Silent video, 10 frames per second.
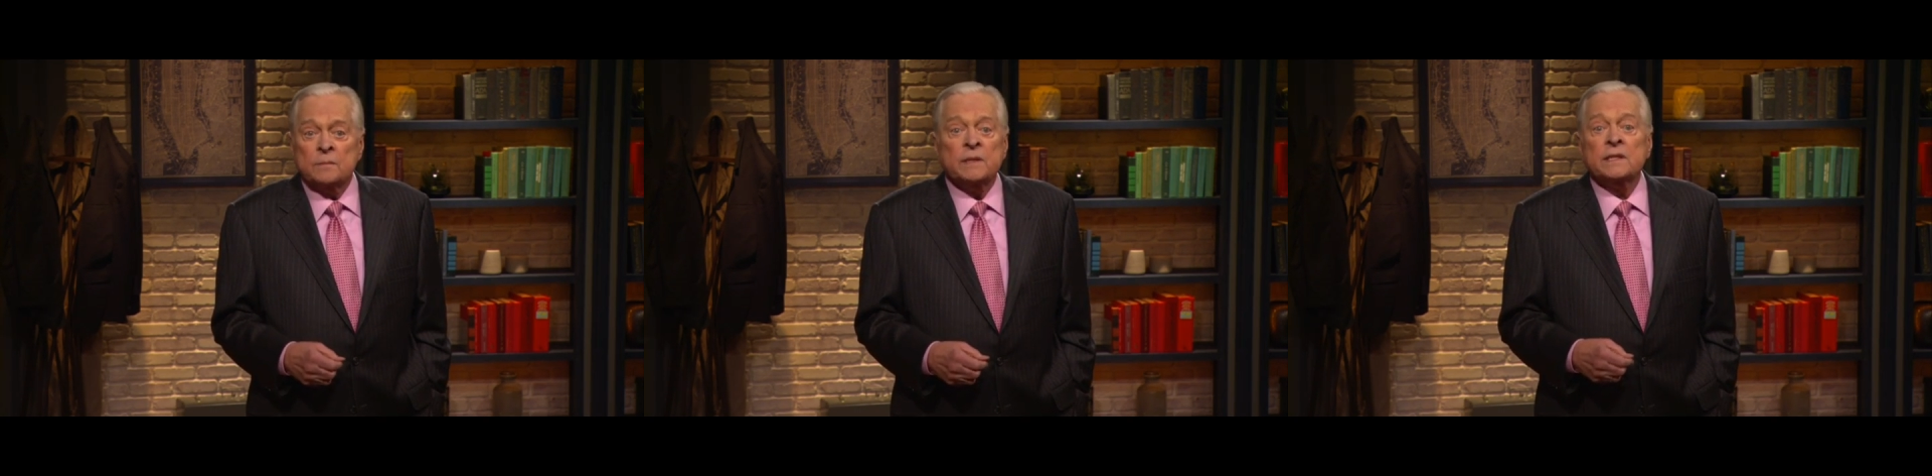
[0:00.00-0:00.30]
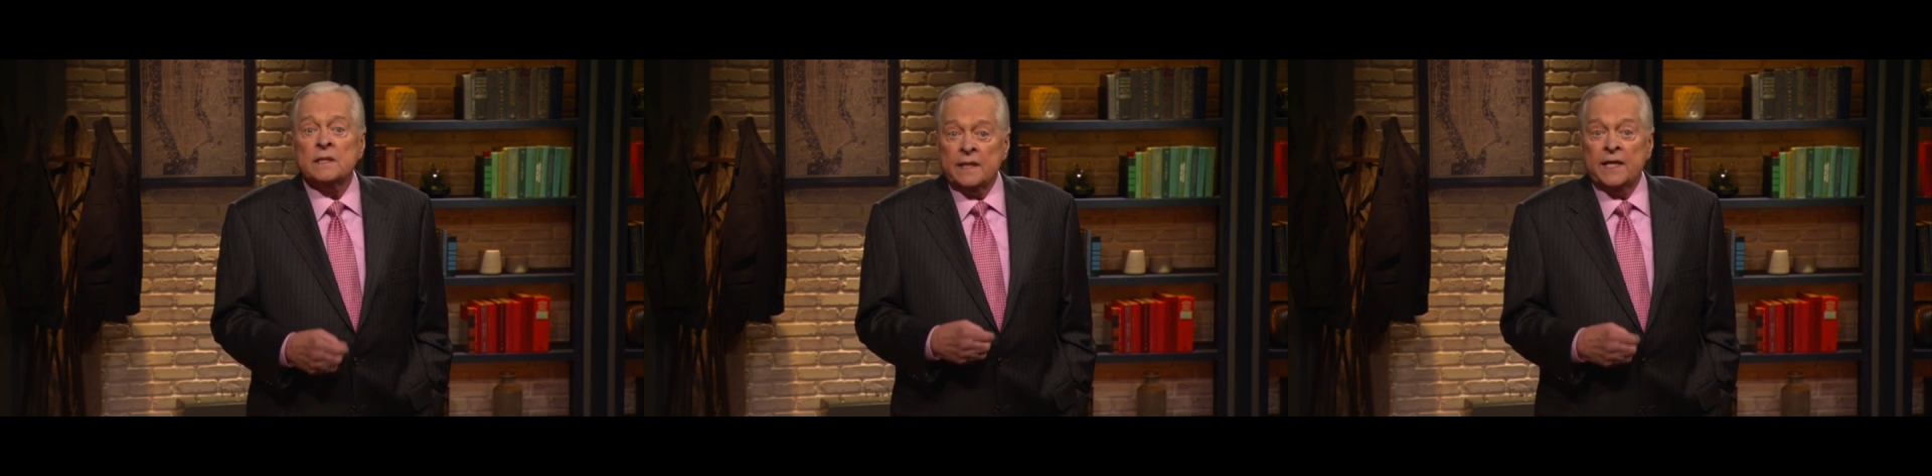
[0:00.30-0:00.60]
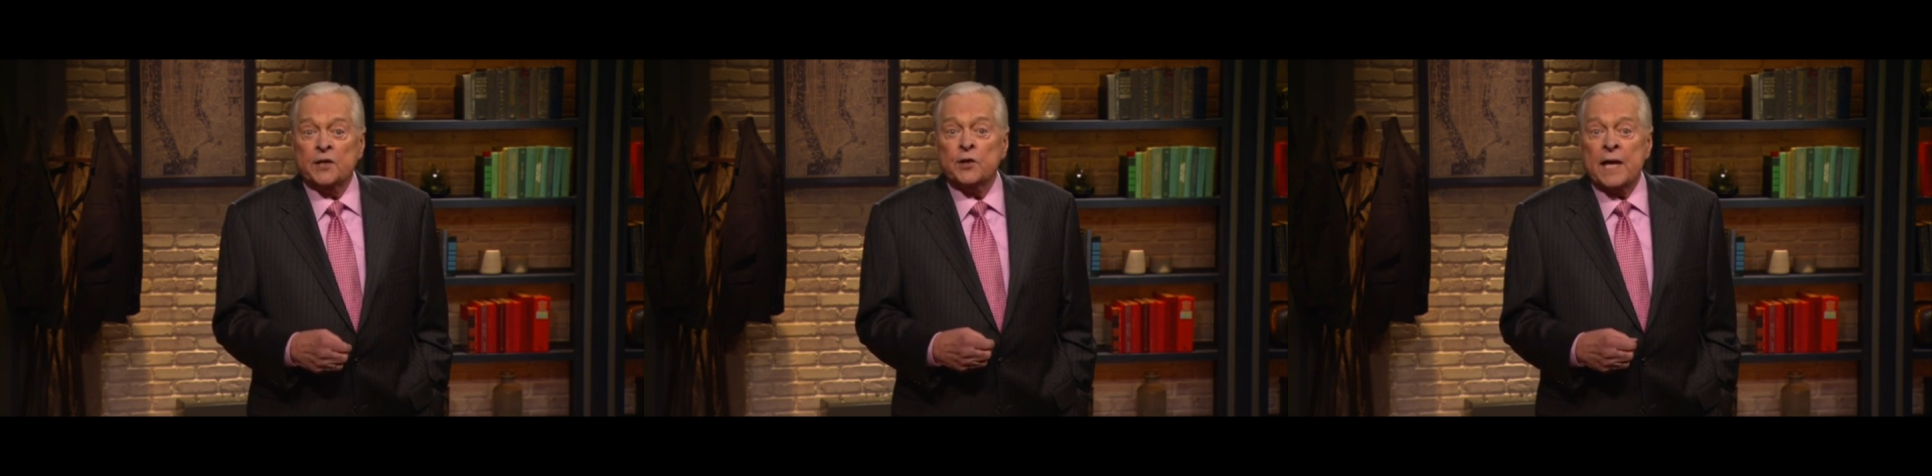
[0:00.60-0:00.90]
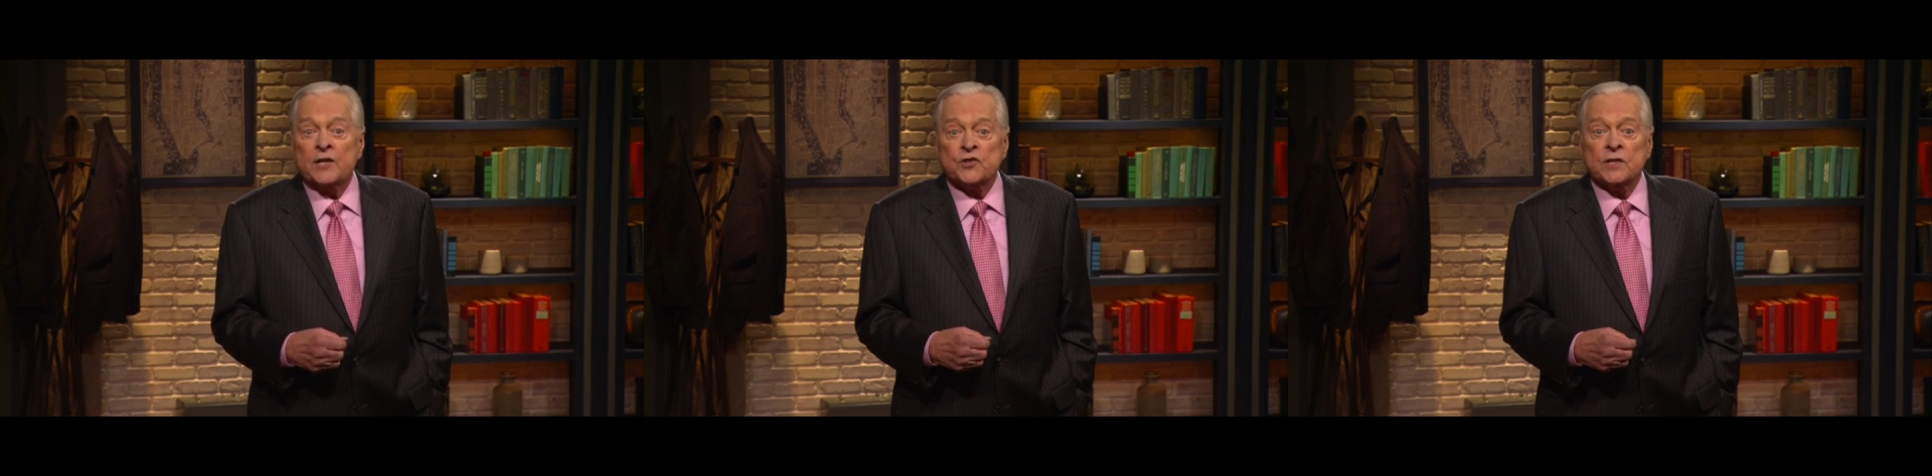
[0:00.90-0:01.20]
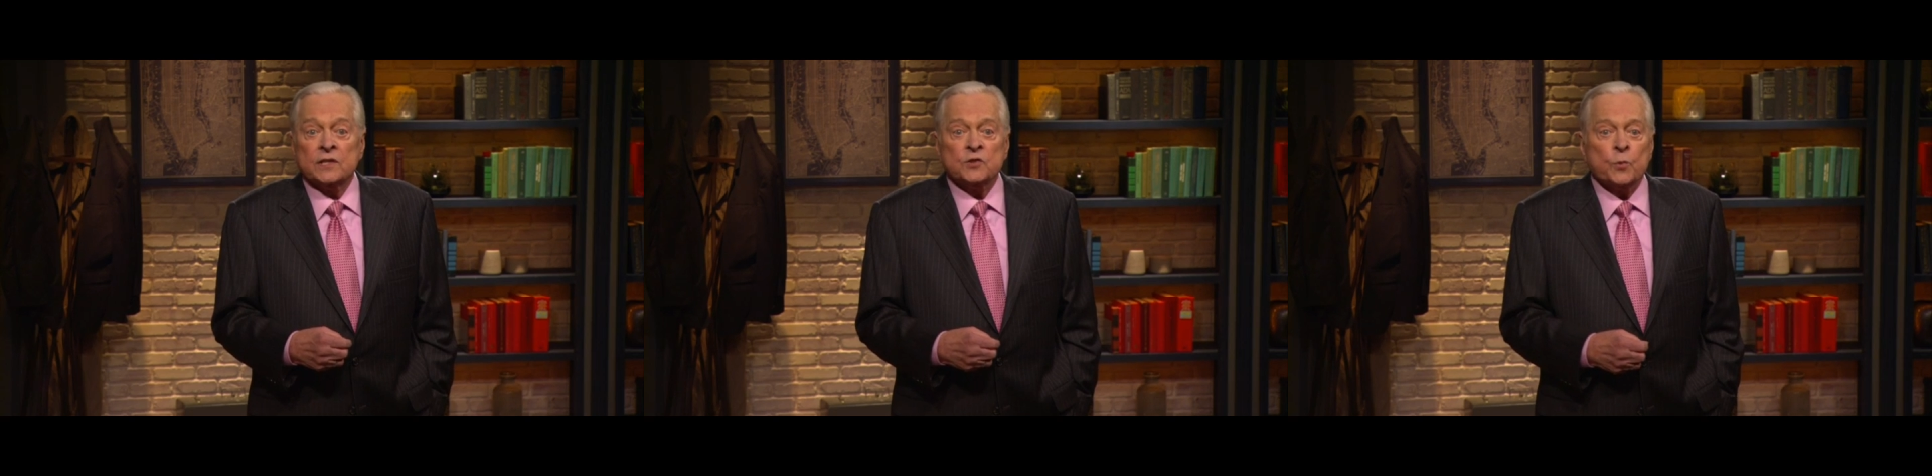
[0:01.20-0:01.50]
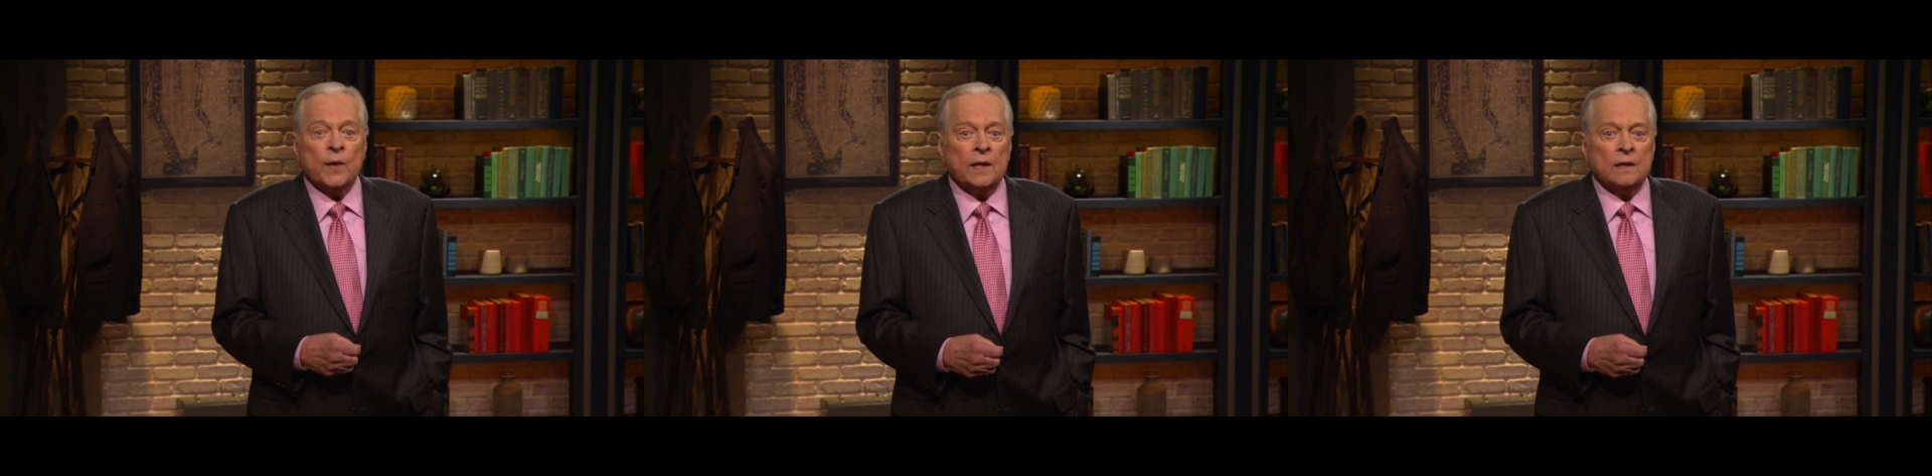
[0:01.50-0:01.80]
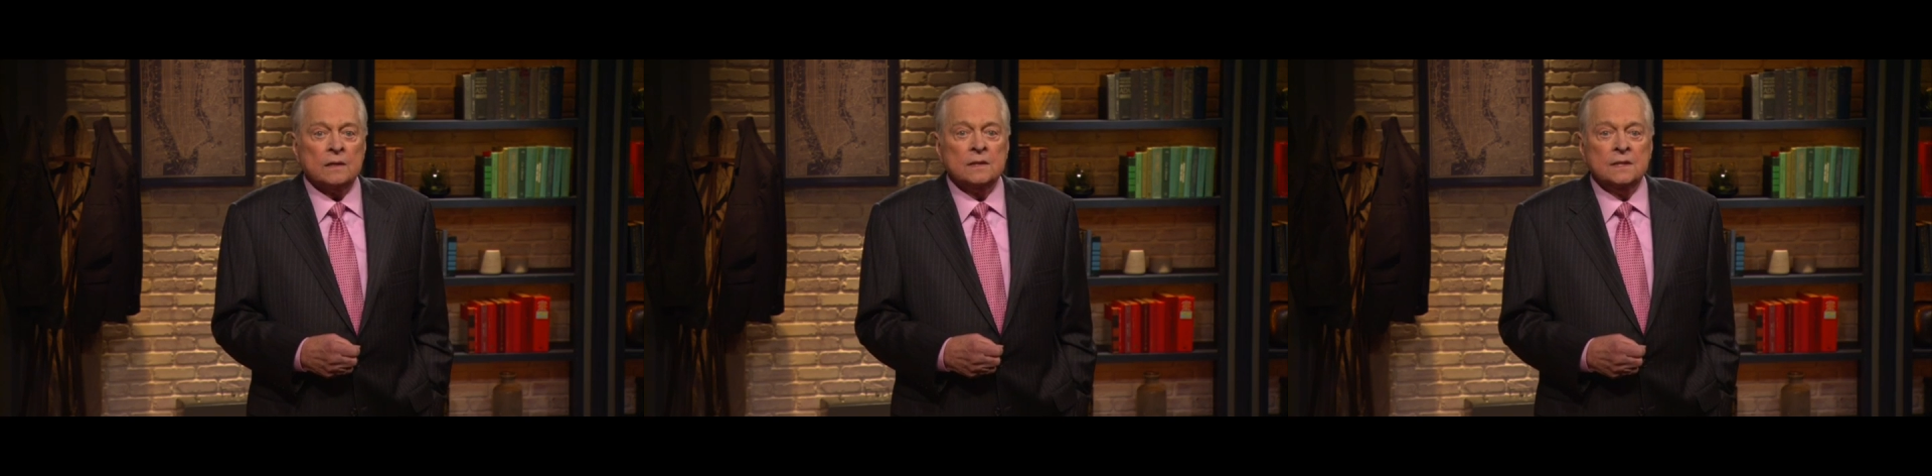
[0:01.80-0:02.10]
but internationally as
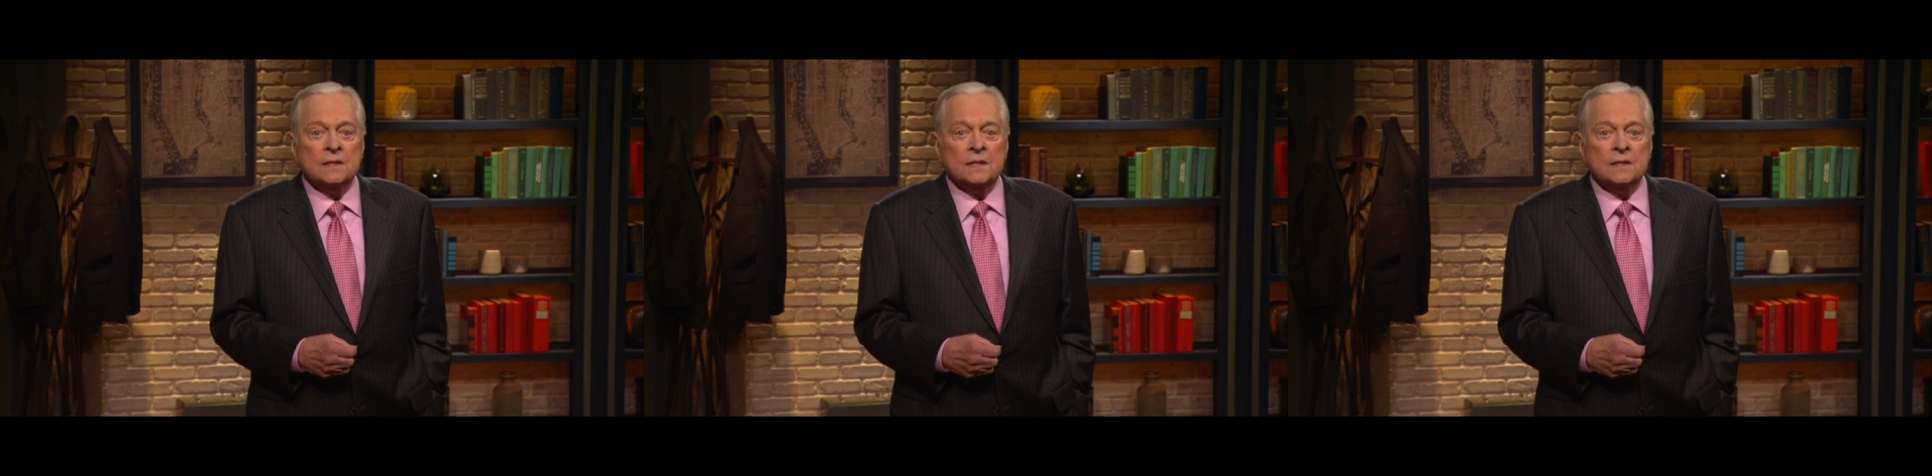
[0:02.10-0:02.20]
well.